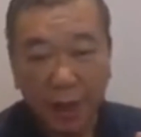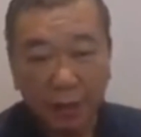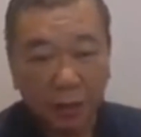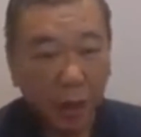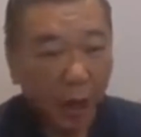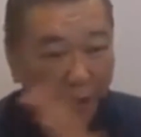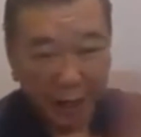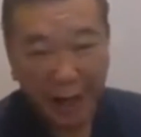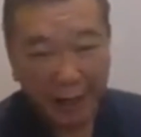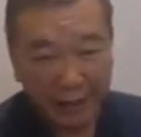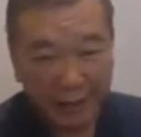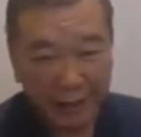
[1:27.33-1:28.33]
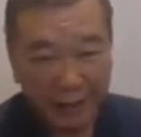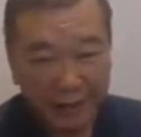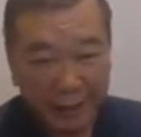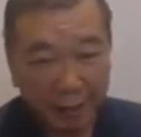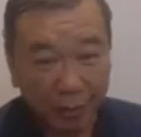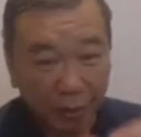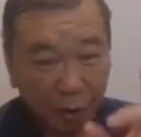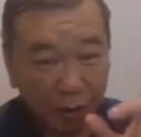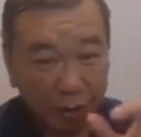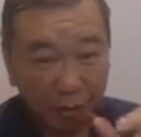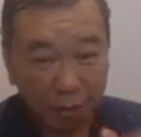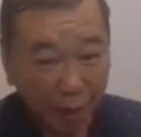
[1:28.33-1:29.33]
to analyze. That we
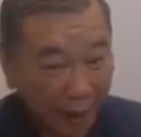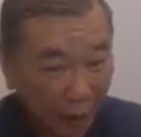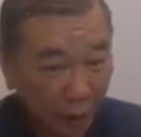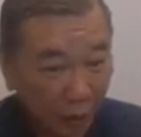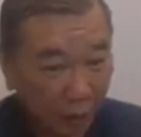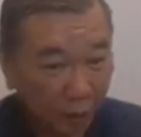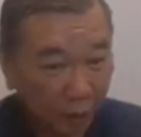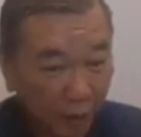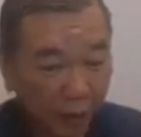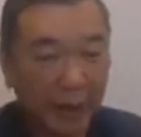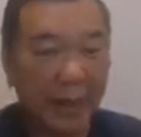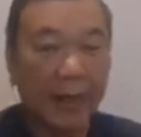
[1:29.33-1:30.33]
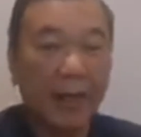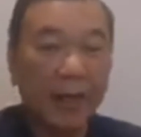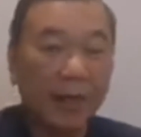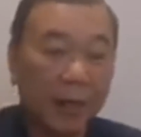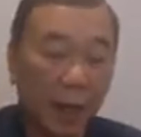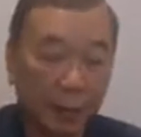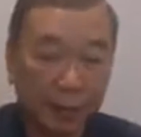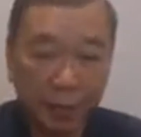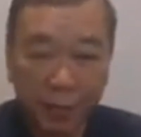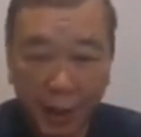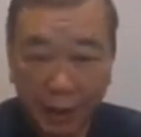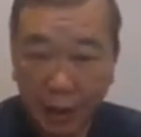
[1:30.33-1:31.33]
call macro. Okay, now
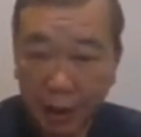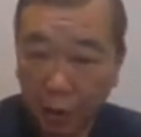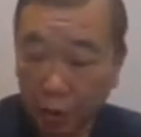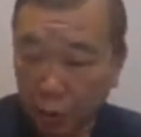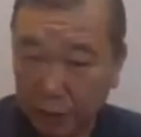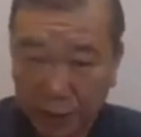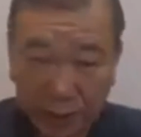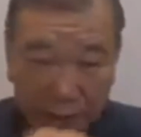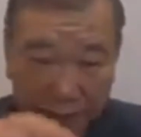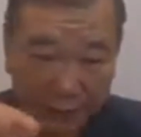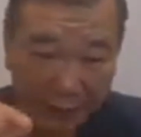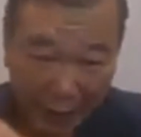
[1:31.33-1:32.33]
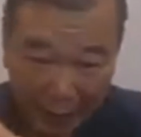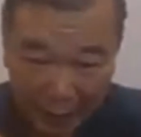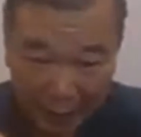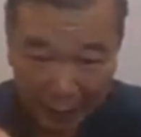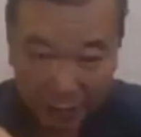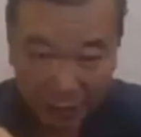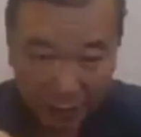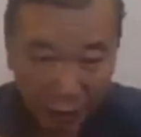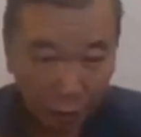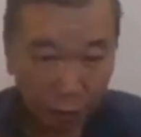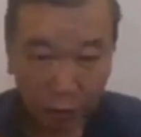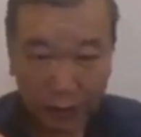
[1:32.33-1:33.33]
let's say you want to study the cell,
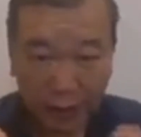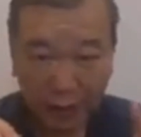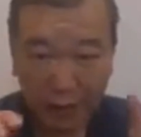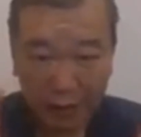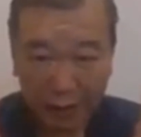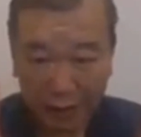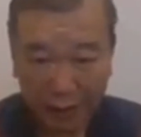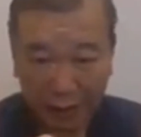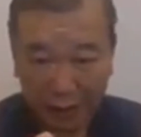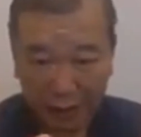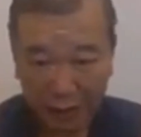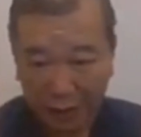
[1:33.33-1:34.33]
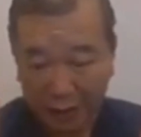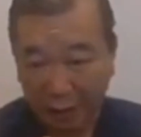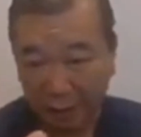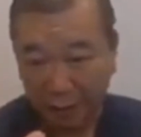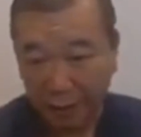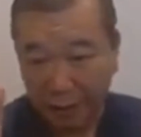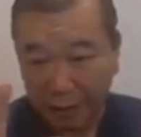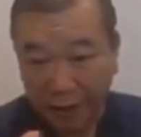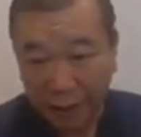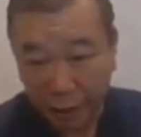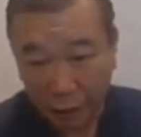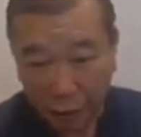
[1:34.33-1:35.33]
you want to study the
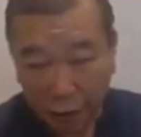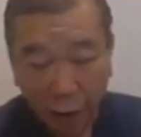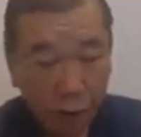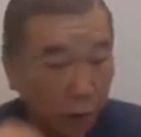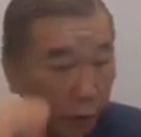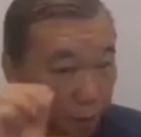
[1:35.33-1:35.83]
tissue, you have